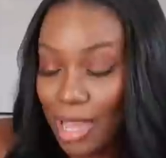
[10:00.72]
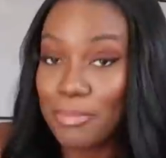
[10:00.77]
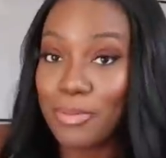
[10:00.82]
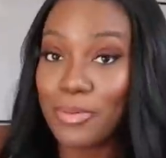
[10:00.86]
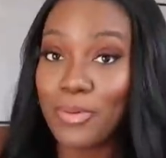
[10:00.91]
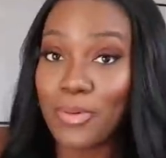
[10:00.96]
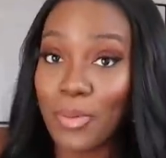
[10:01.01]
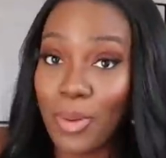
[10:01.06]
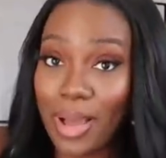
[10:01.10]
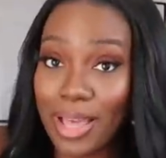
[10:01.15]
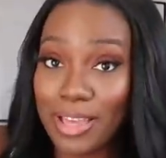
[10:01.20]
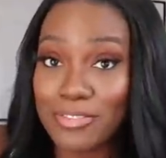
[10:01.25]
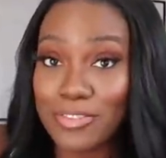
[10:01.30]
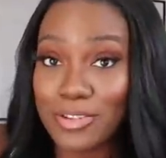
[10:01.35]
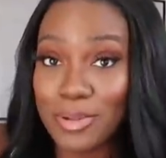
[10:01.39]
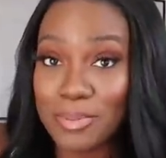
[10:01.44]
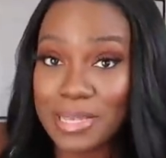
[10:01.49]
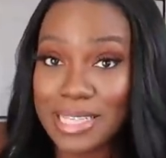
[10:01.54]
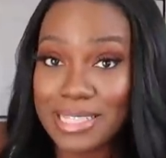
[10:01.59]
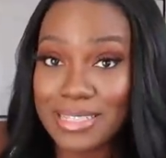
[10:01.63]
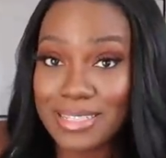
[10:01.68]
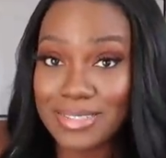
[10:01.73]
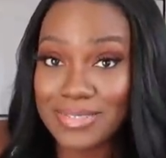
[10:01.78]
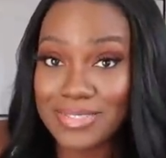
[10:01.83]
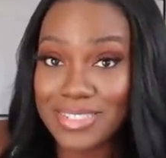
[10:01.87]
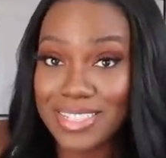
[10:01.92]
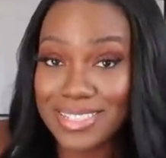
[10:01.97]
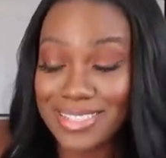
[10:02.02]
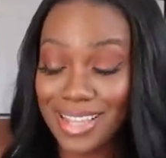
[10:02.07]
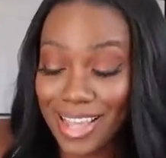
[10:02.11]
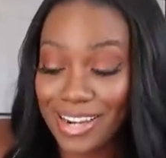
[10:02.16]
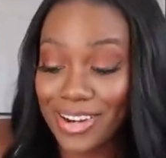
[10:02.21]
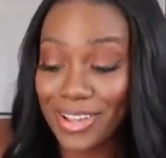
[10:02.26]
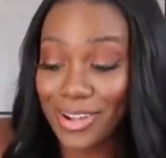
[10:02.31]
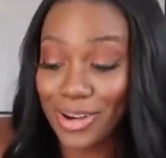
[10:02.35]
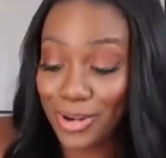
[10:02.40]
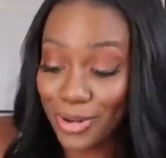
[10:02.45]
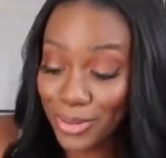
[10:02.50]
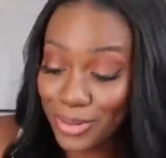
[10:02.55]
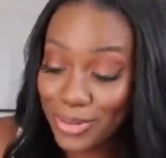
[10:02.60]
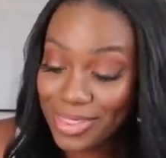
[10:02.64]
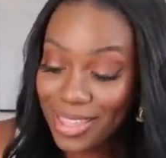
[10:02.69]
I bought quite a few pieces of designer
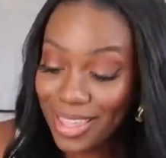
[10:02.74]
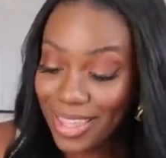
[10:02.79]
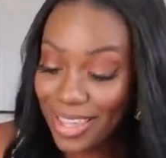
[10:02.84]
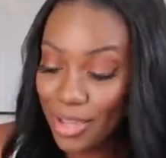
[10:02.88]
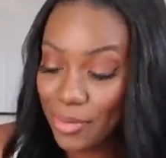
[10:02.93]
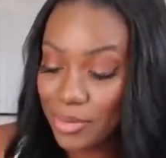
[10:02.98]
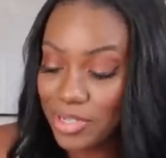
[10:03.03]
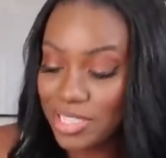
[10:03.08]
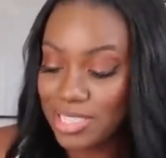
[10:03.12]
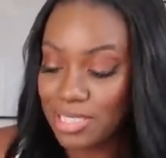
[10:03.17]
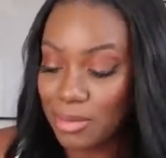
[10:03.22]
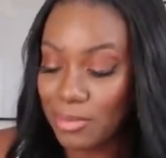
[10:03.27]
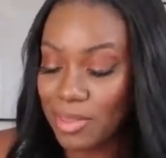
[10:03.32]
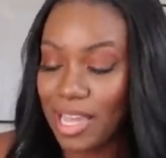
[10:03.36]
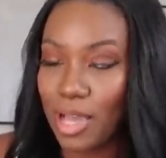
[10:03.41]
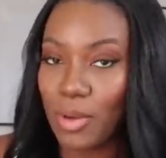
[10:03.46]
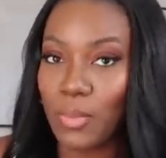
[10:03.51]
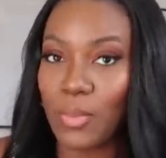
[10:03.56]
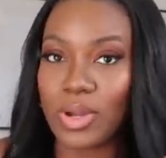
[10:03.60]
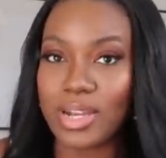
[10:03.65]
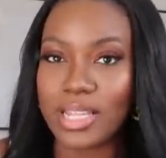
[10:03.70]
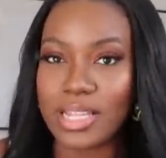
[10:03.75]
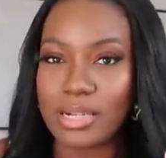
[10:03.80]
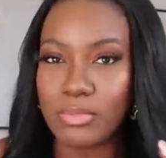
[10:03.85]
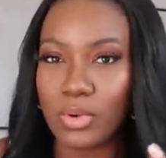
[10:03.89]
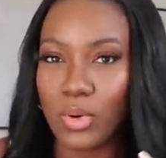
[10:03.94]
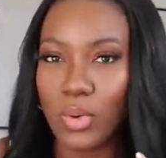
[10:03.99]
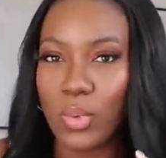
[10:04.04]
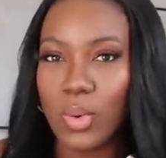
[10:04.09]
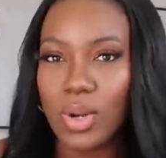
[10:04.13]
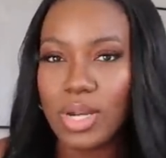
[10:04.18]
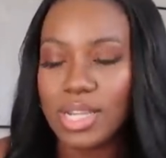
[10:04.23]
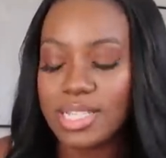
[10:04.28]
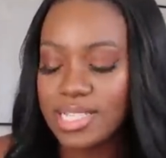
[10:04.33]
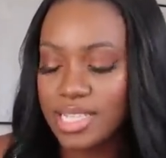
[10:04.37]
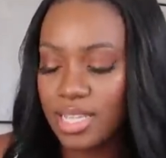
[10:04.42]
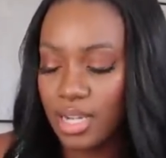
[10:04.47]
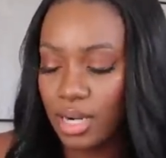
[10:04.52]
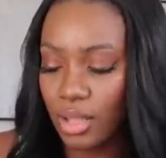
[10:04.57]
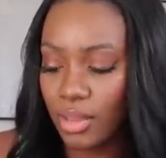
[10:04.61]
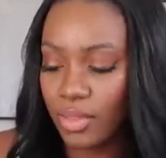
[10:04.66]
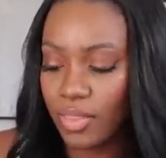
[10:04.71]
clothing, which is something I wanted, more
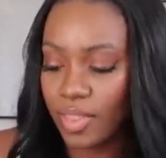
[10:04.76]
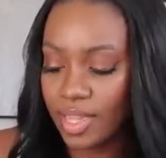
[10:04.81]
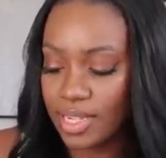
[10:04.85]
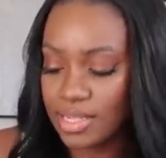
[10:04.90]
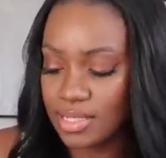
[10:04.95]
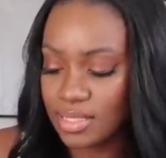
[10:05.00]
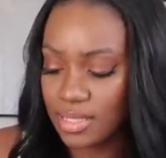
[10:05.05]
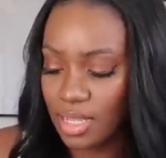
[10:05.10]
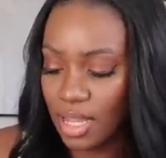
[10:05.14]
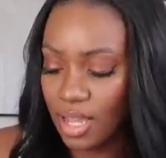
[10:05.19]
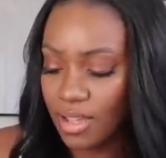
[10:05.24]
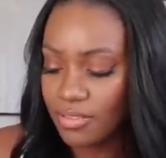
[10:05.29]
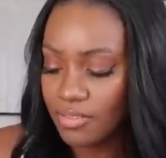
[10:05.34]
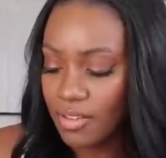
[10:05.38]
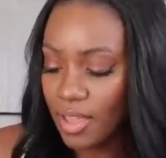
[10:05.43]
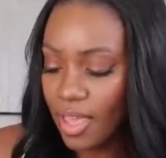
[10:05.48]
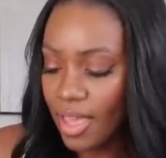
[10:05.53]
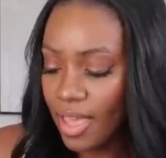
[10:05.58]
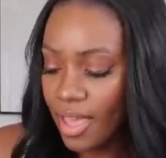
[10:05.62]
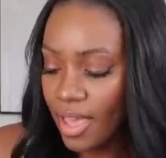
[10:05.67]
quality clothing and stuff.